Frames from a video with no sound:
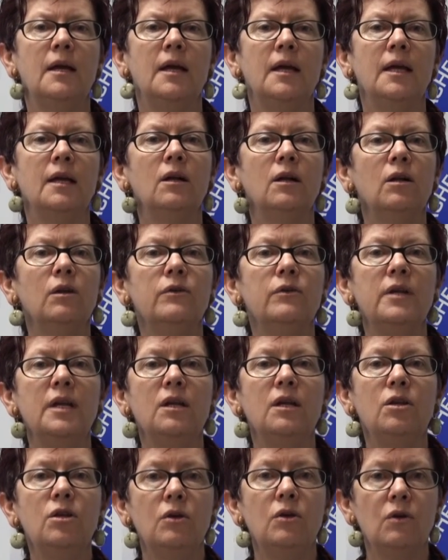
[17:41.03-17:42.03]

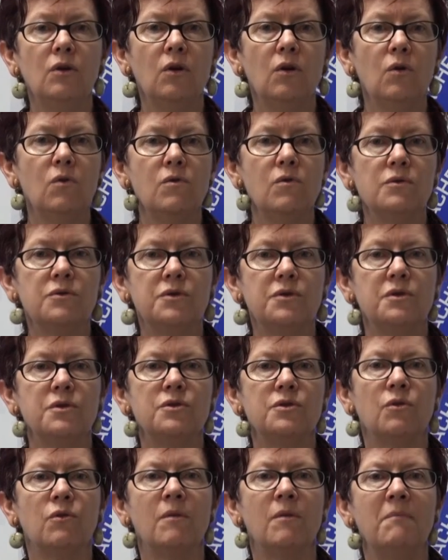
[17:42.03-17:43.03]
including new
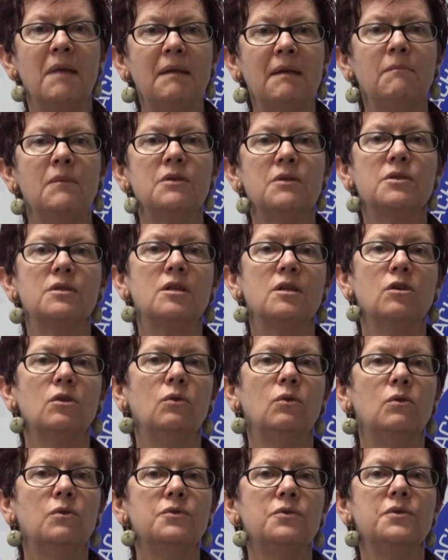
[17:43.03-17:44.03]
clauses or amendments to
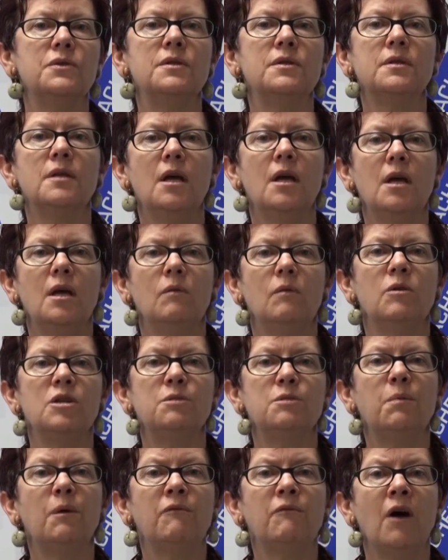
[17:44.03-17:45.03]
clauses
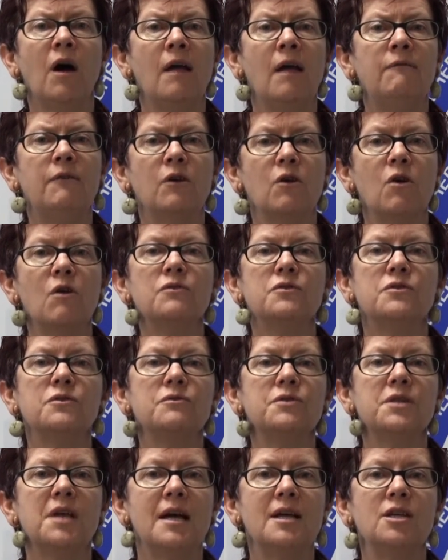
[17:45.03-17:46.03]
which provide for
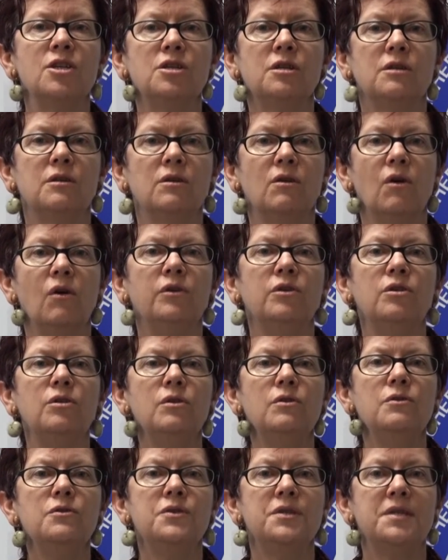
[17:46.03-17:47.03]
consultation on
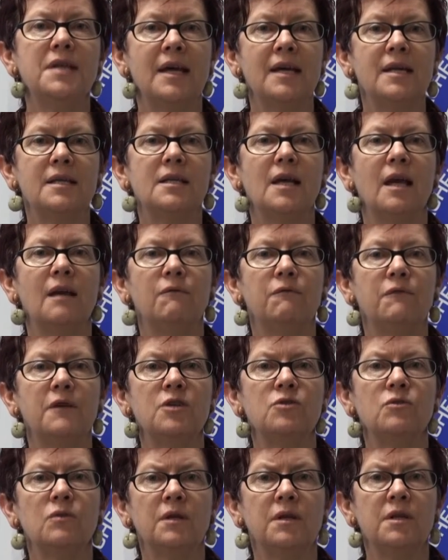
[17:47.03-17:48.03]
new state and
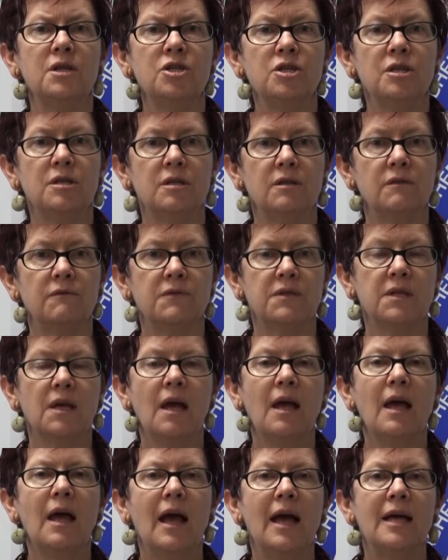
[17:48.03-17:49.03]
federal initiatives,
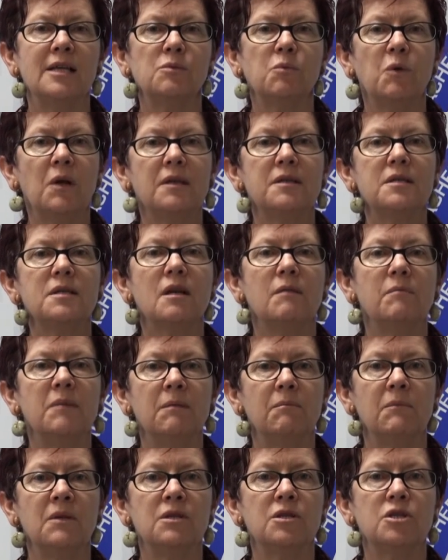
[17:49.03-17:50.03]
as well as
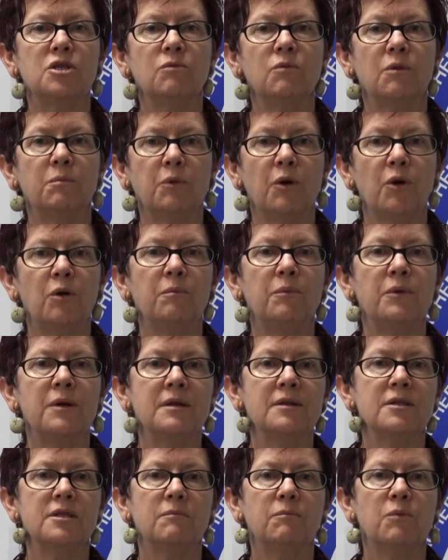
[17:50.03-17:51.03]
commitments to
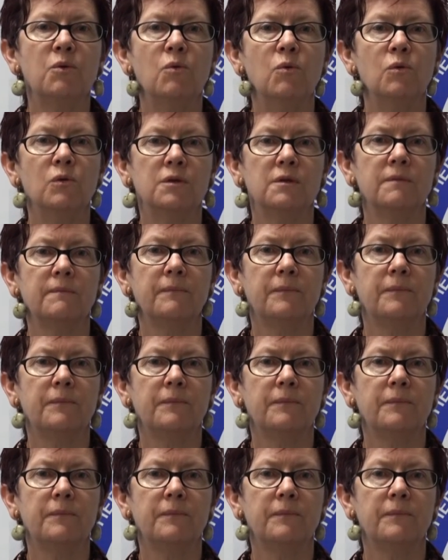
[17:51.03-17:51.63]
appropriate support.